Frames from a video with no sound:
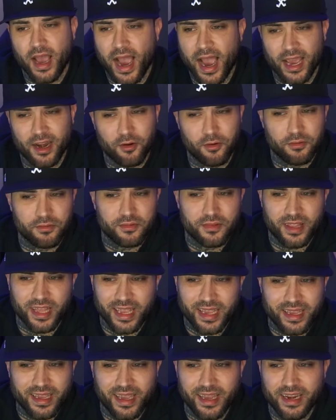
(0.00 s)
I don't
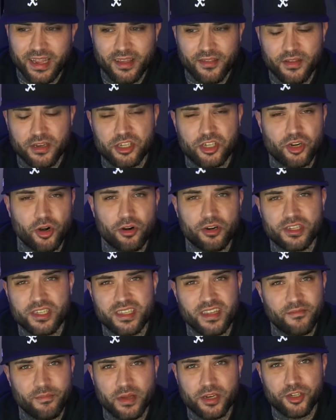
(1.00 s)
think any of the
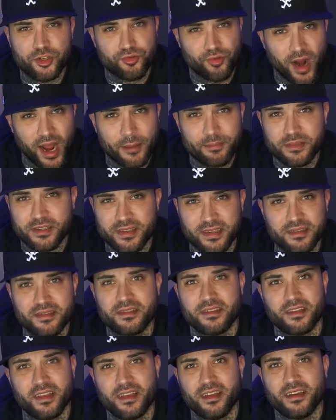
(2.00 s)
charges have been dropped
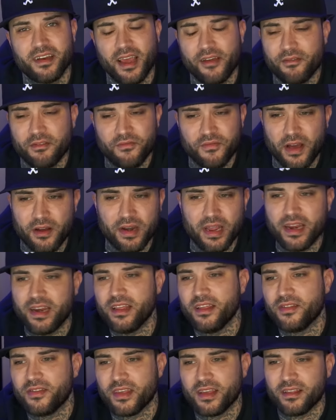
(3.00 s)
since then. I haven't found
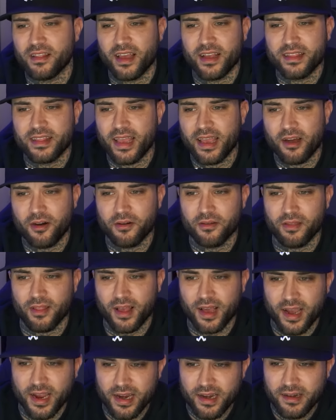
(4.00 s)
anything like that
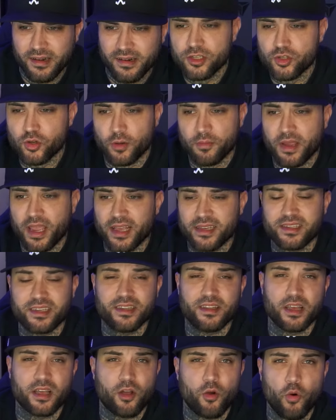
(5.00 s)
online. So I'm
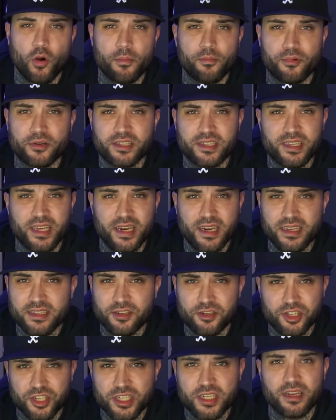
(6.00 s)
guessing the court
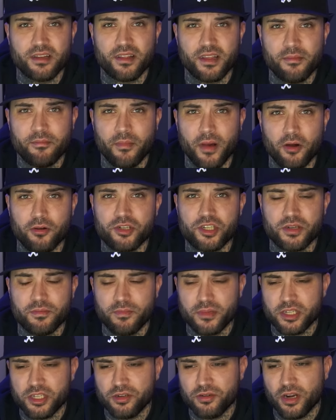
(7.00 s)
proceedings are still in
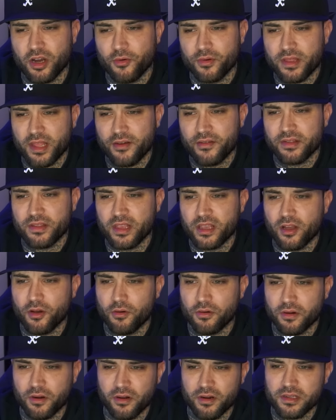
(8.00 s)
motion, but you know, with everything
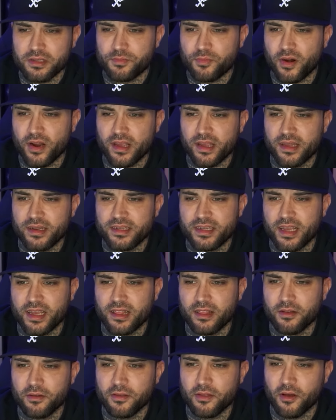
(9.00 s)
going on, it's probably going to
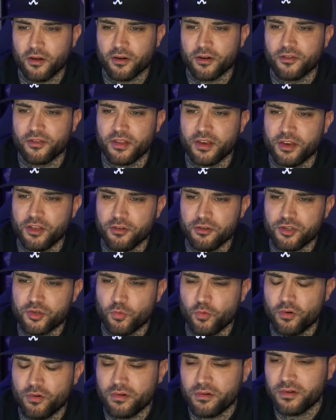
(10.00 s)
take a little longer than
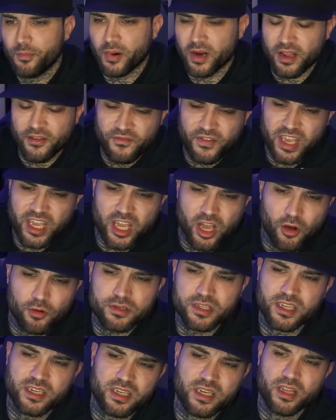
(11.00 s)
usual. But if he
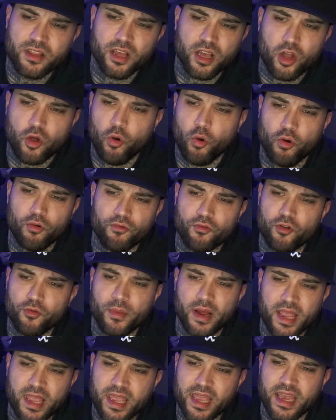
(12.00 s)
goes into the
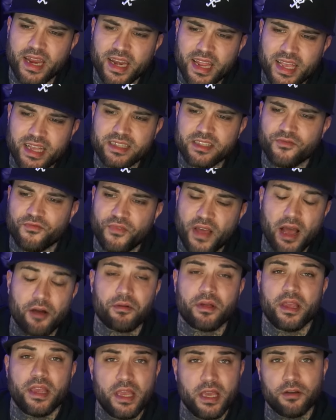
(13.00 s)
courtroom again, gets
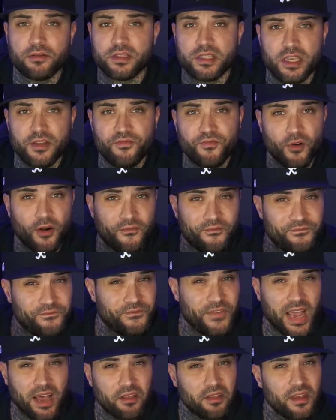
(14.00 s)
found guilty for
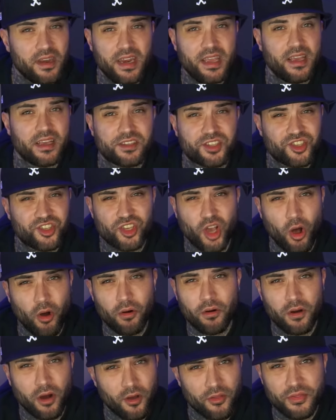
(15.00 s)
felony
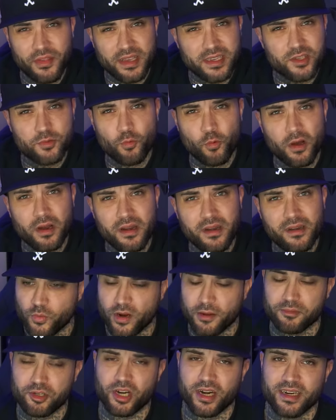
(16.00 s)
assault on this one,
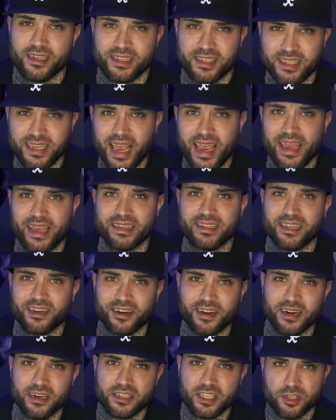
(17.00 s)
what I'm trying to say is
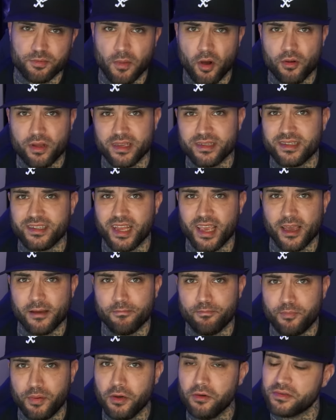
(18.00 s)
they're going to smoke his
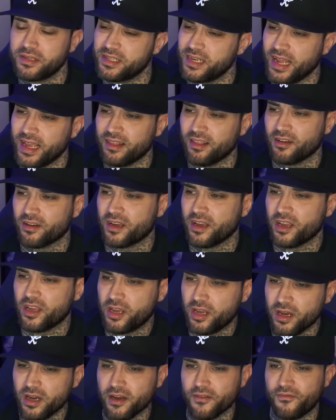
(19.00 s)
damn boots. It ain't looking
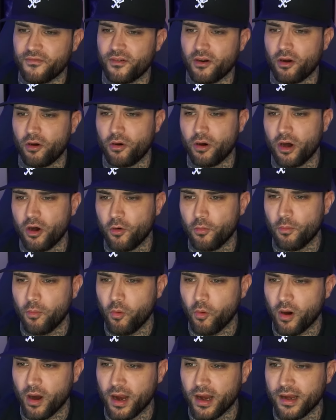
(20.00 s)
good for old
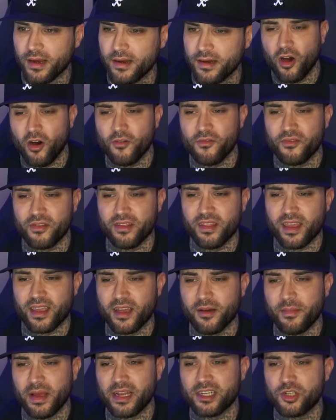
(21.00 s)
homeboy. Hopefully they
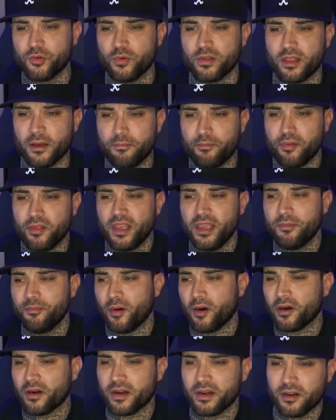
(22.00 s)
come at you with a plea
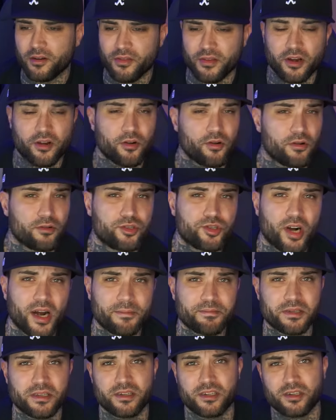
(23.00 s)
bargain, or the girl
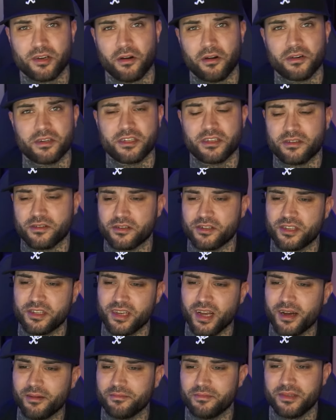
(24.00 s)
drops the charges or
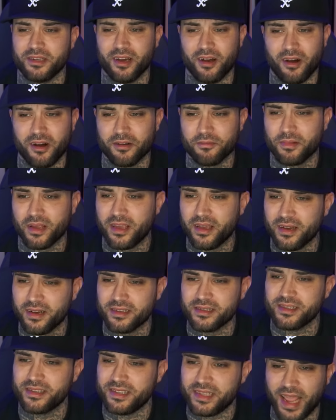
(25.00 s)
something, dog,
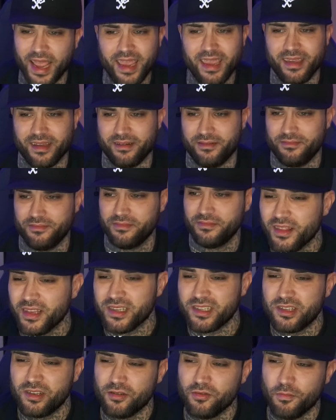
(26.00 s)
because damn.
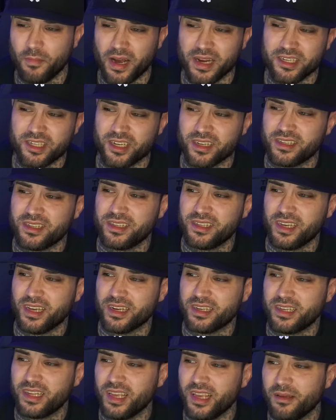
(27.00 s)
This dude might just see
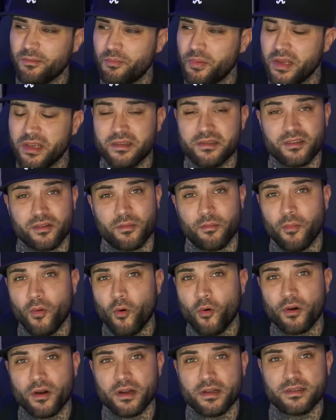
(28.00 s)
a 10-piece or more in